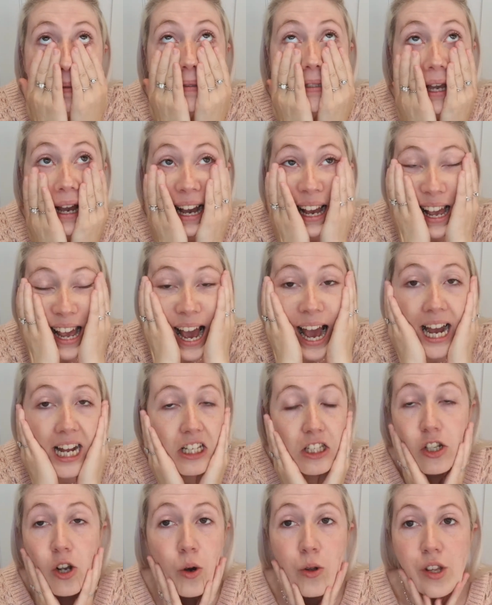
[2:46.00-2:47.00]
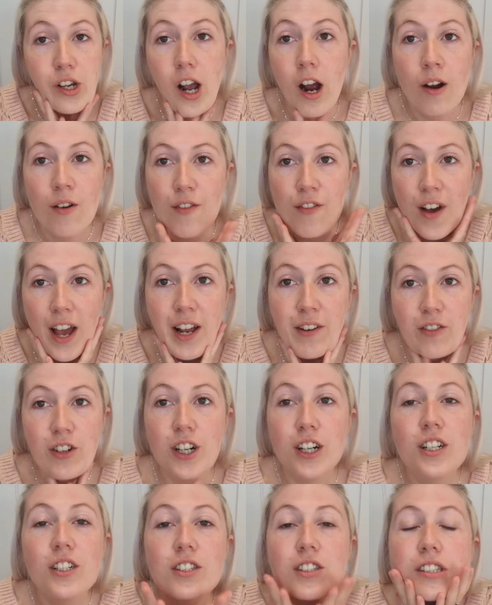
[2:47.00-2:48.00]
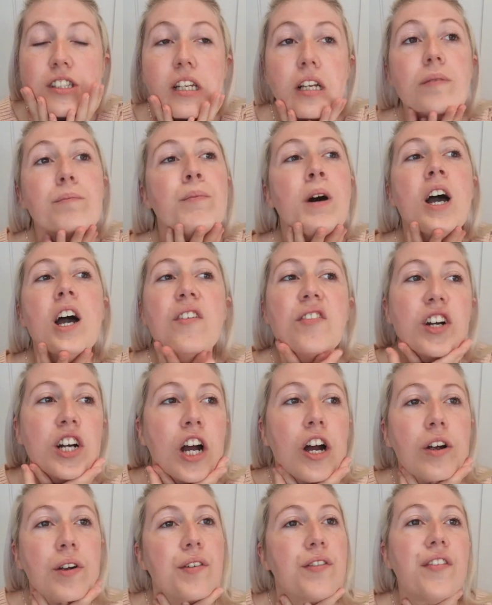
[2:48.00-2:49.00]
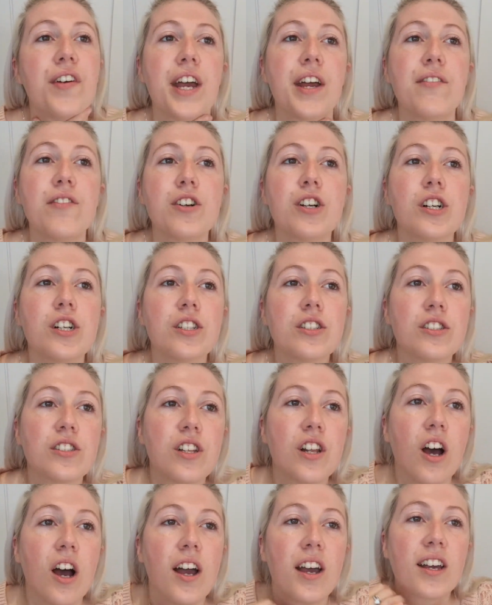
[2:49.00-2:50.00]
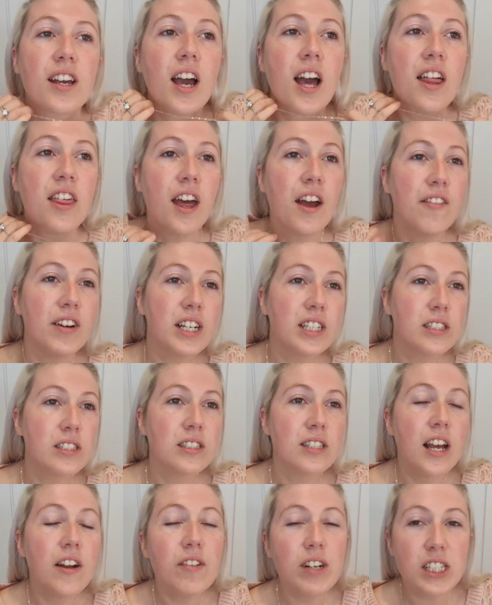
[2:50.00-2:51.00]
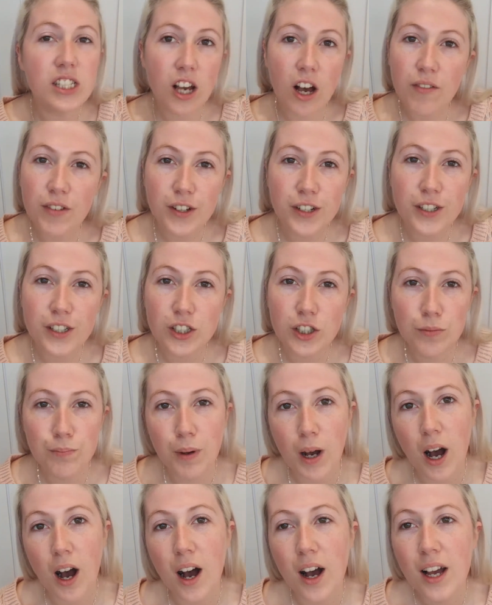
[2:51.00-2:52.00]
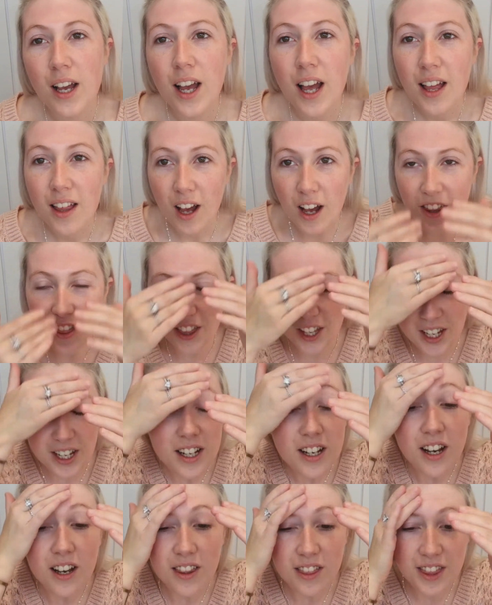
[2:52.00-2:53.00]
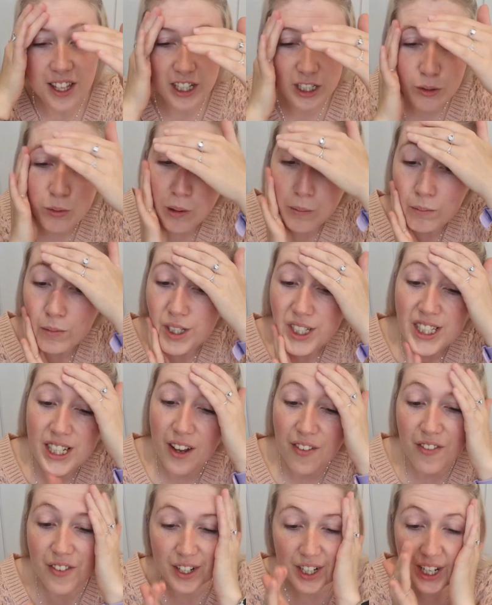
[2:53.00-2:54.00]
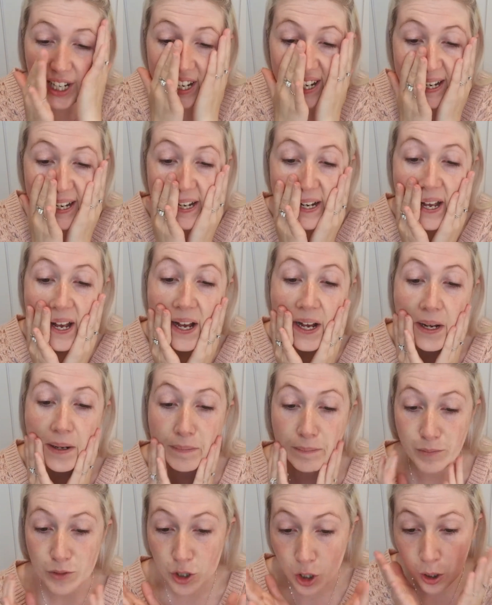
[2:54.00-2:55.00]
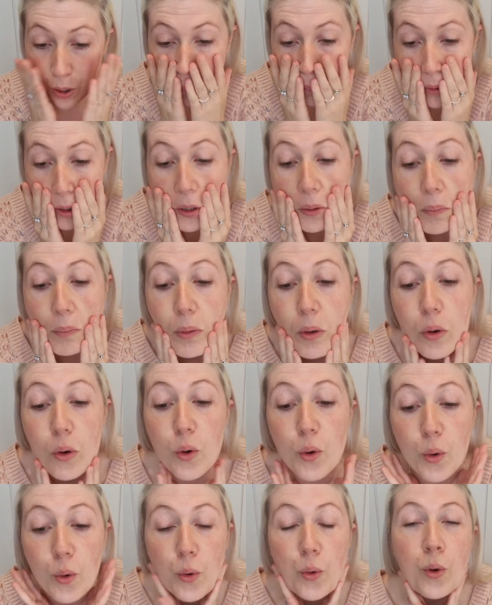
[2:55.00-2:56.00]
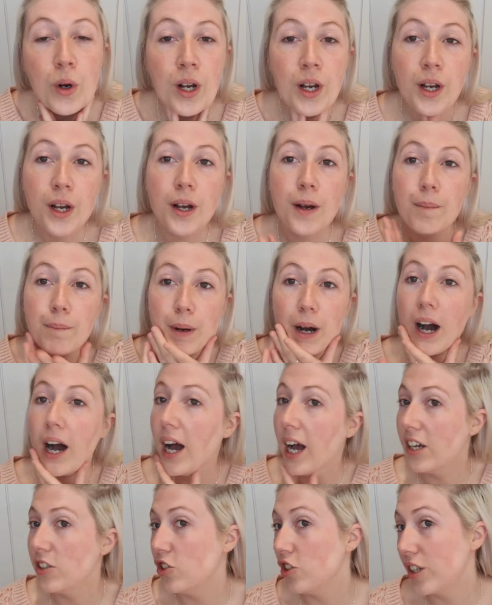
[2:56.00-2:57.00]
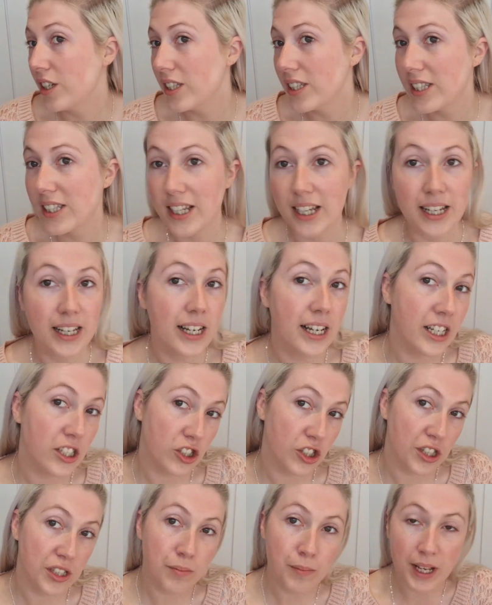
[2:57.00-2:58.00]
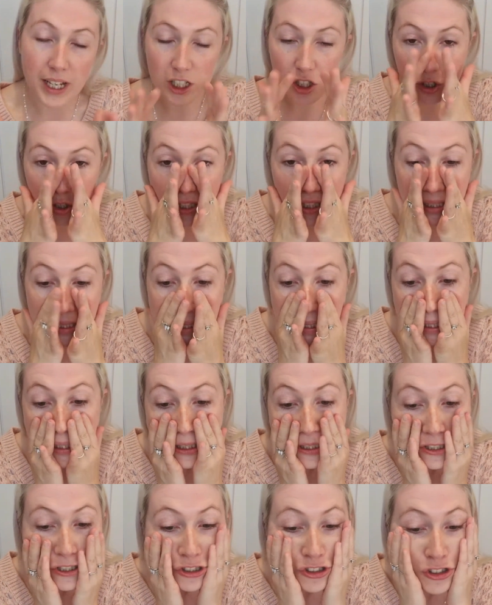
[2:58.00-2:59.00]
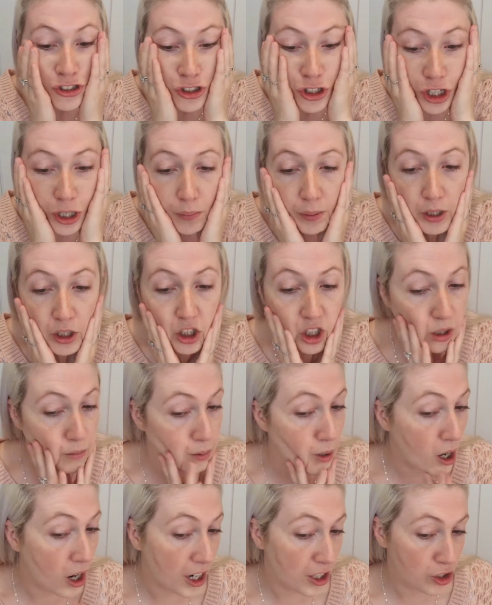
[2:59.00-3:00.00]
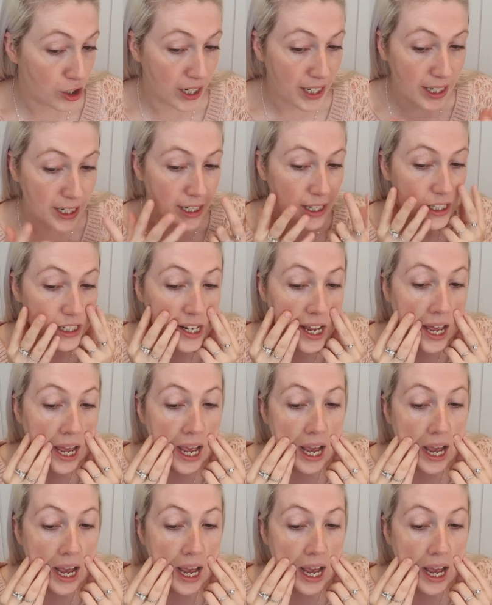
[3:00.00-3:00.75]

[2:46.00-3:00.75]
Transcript: yeah, it had to go on the current favourites. My other current favourites, like there is others, but I think this one would definitely top them all. But as you can see, it just makes your skin super hydrated,